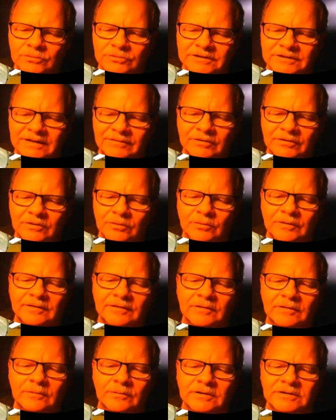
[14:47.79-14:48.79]
07 or
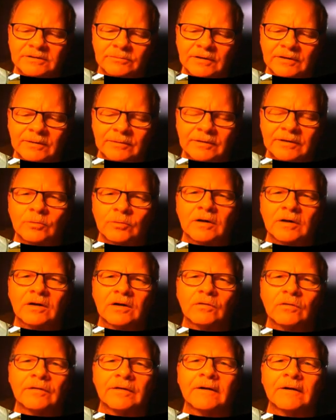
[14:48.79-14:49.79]
whenever it was when he went to work
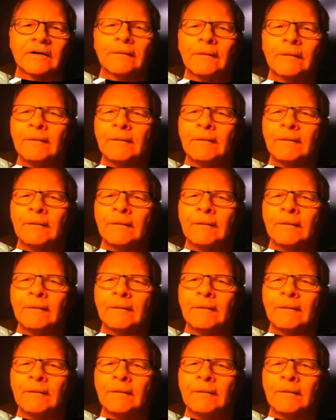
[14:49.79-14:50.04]
over